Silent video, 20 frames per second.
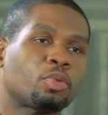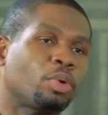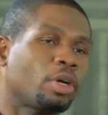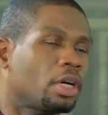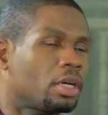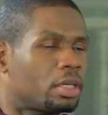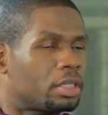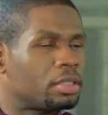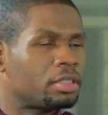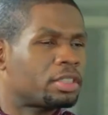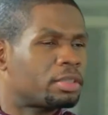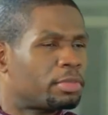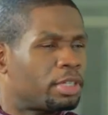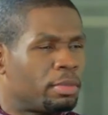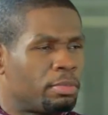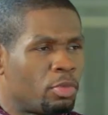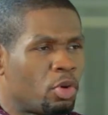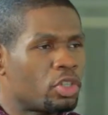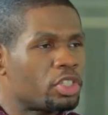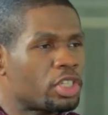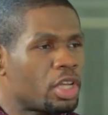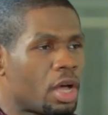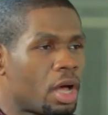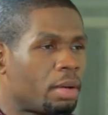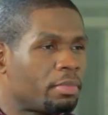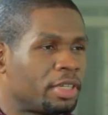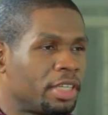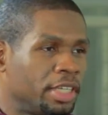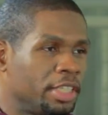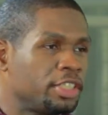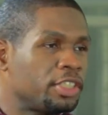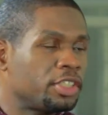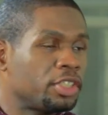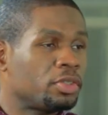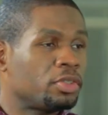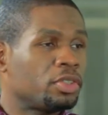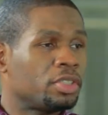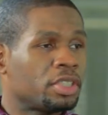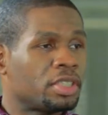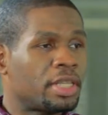what are some of the most common
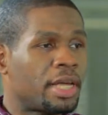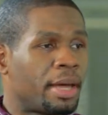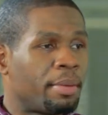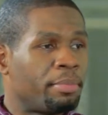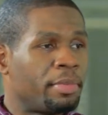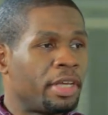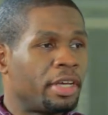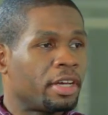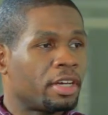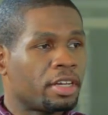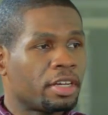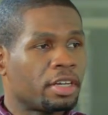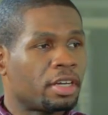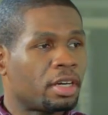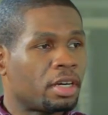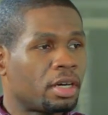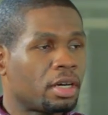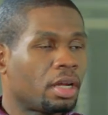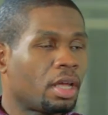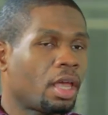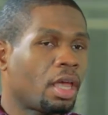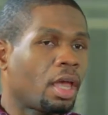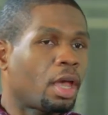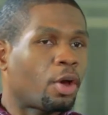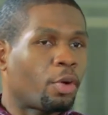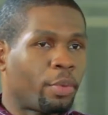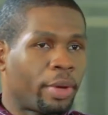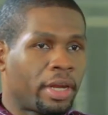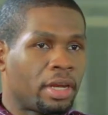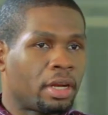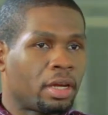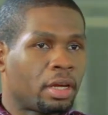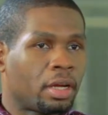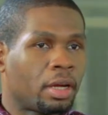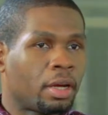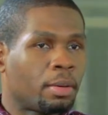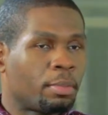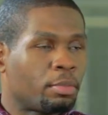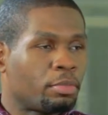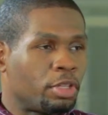issues that may occur when
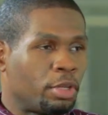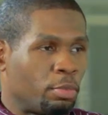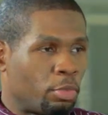the